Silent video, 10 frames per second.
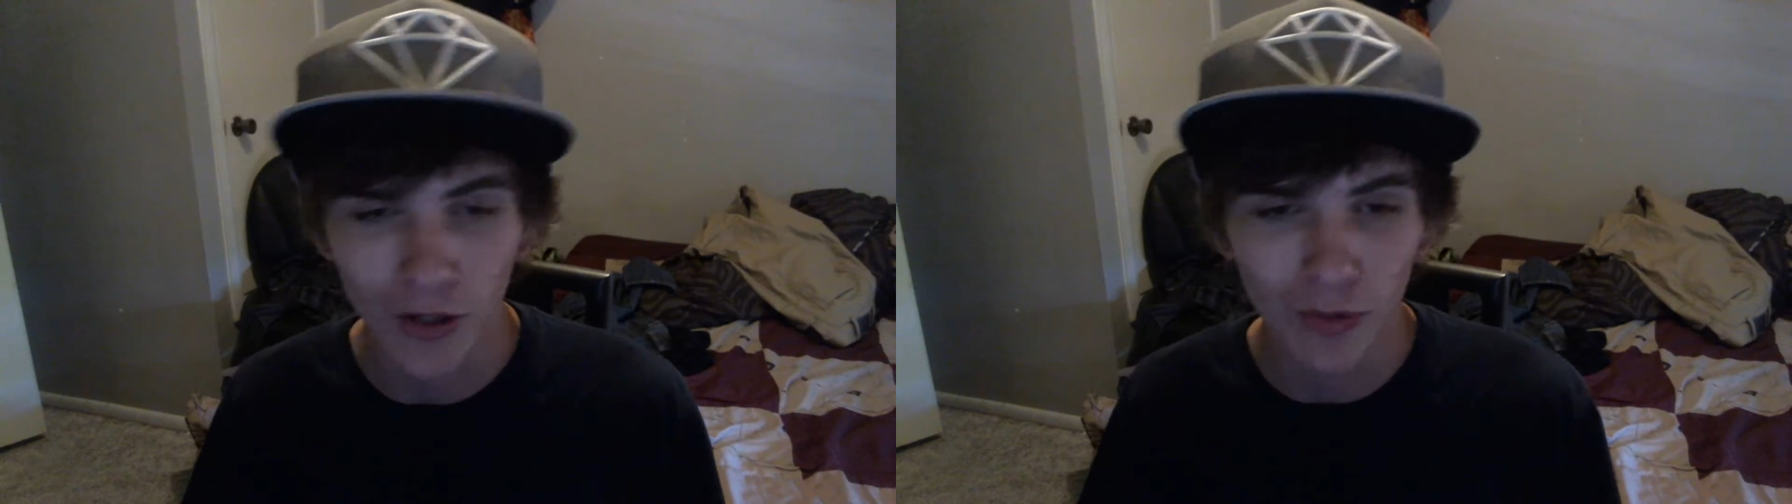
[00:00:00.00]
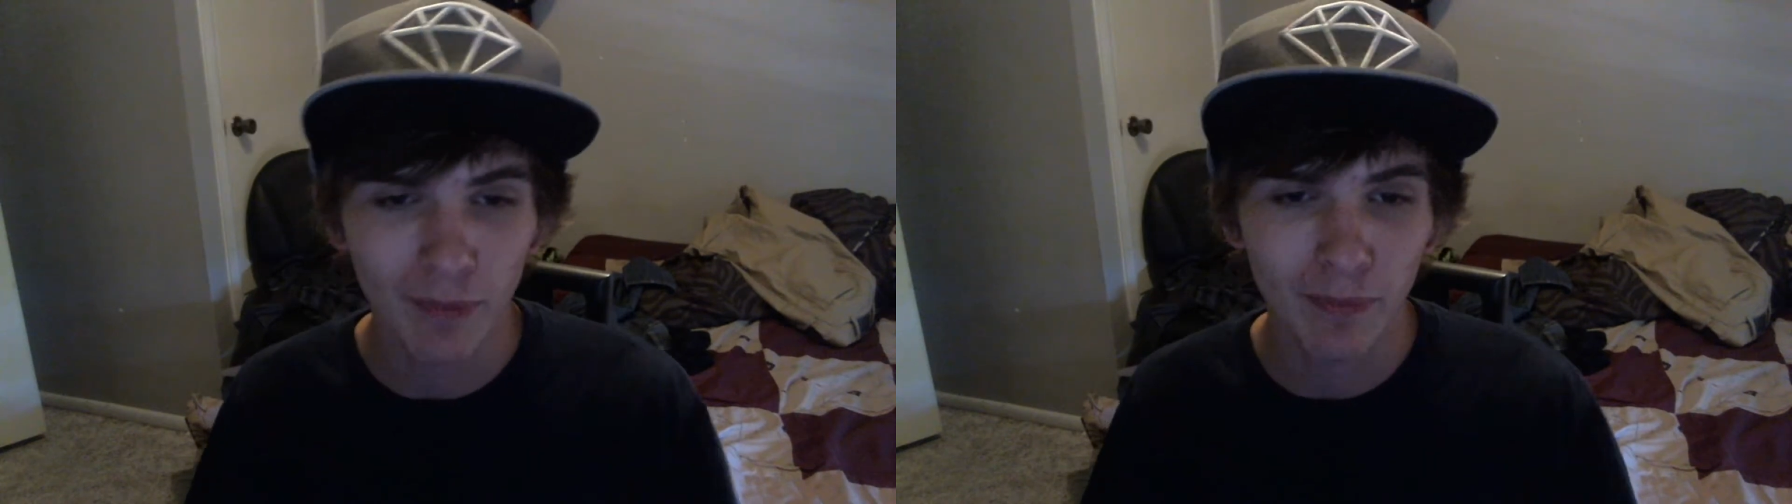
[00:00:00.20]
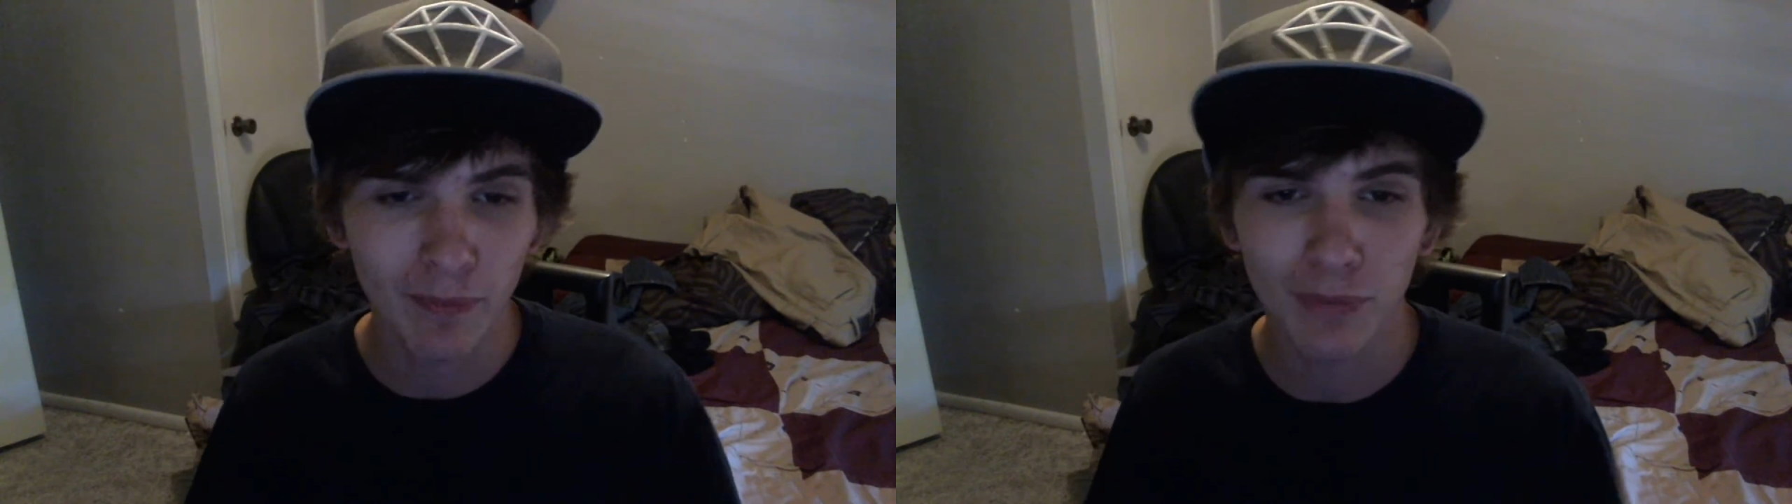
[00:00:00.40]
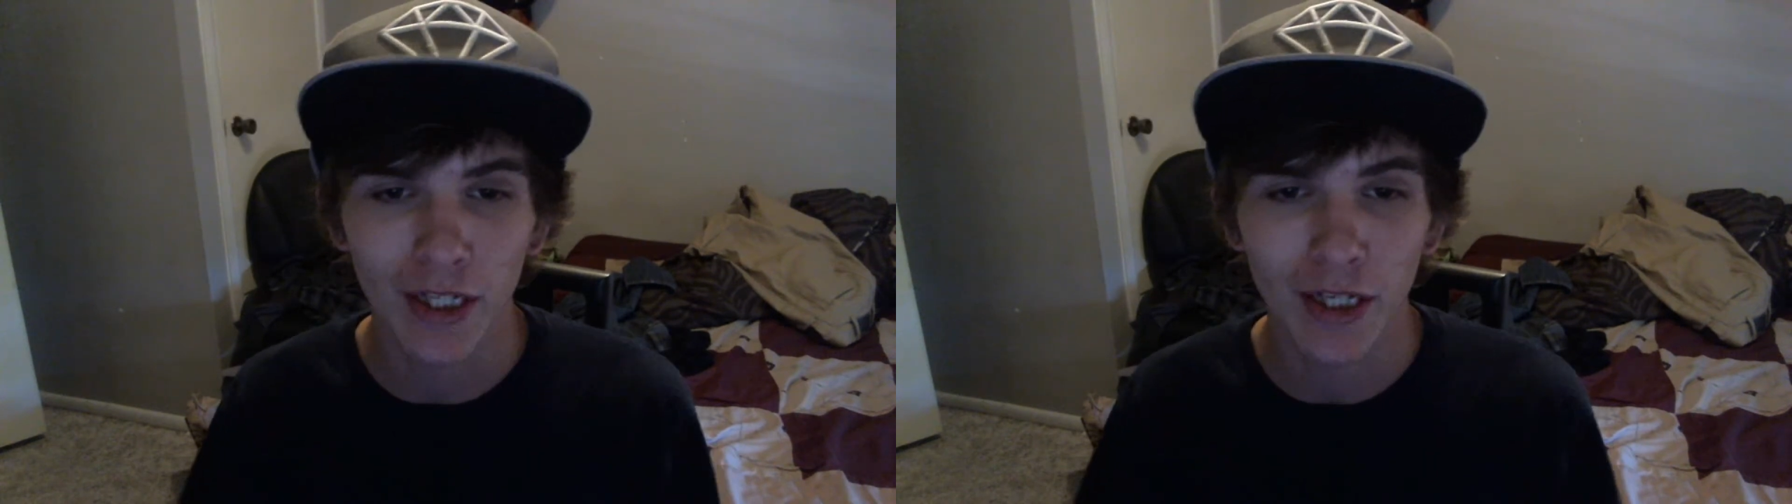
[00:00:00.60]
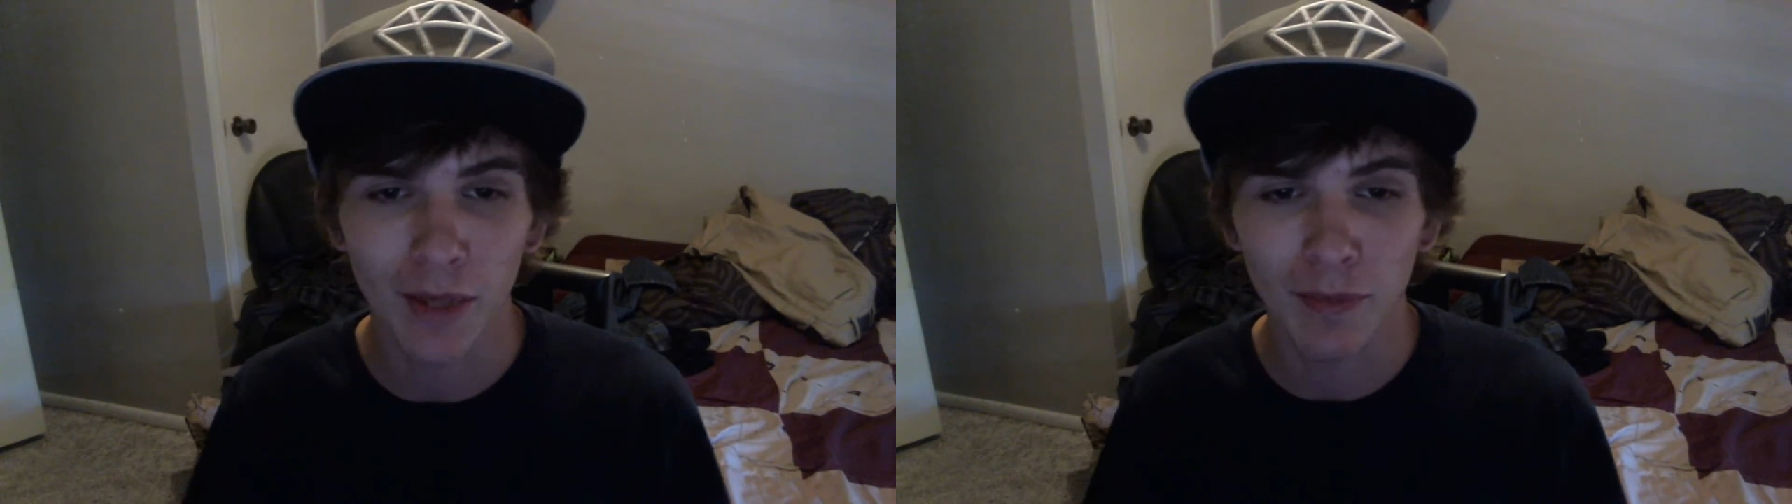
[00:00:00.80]
we played
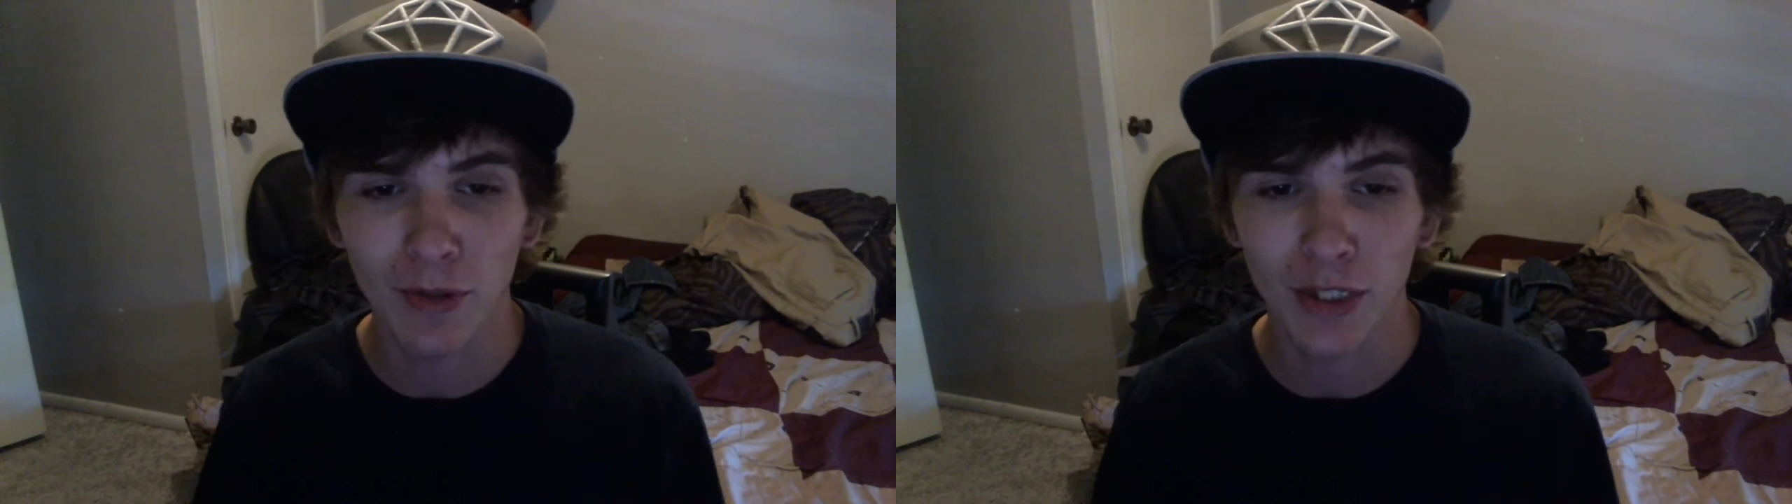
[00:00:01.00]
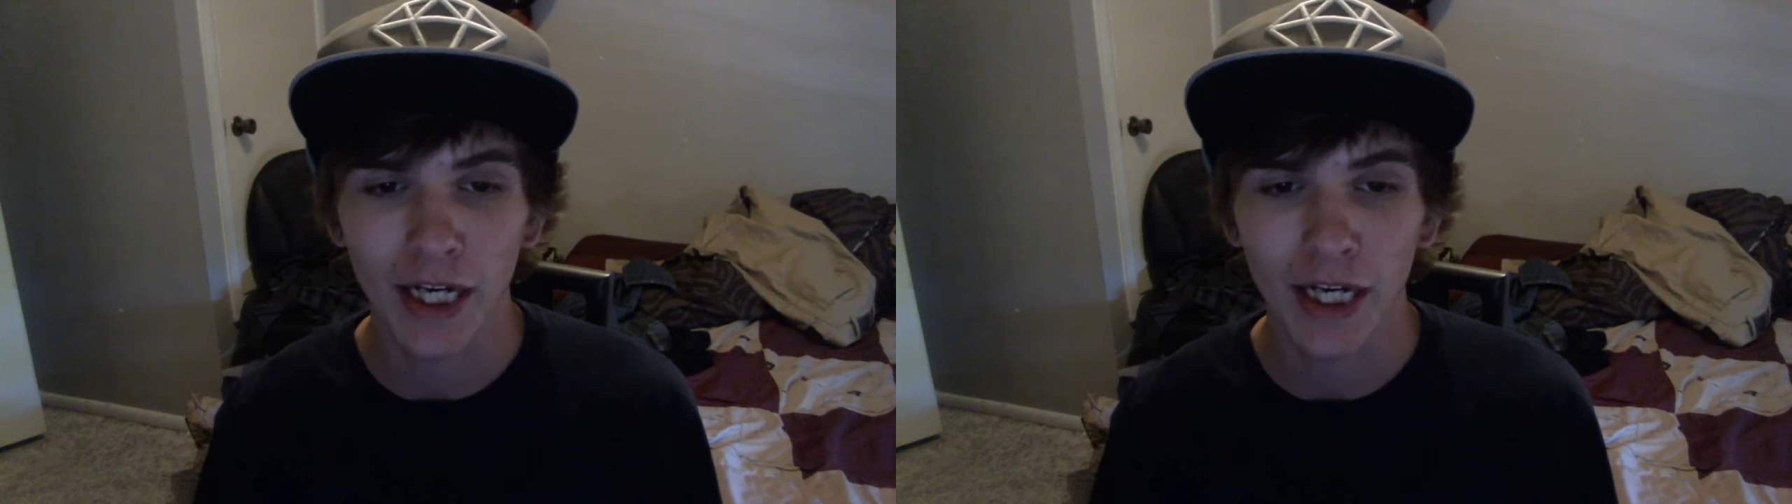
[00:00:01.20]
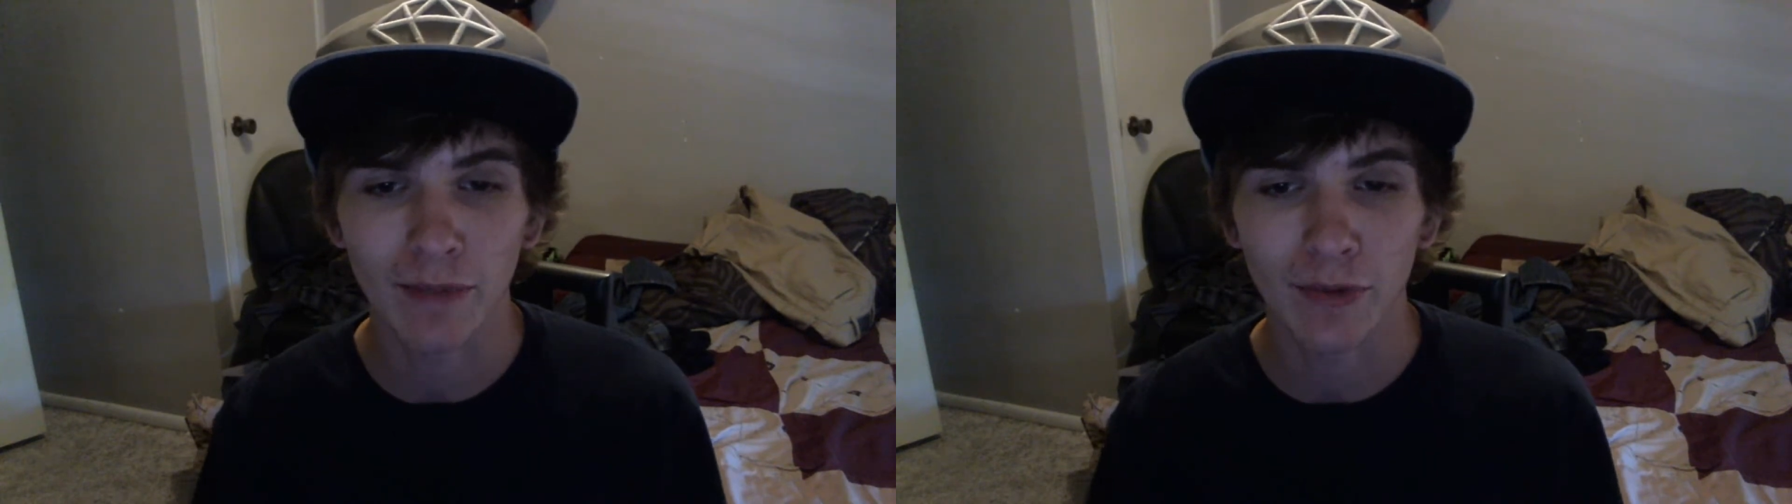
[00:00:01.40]
a couple more games,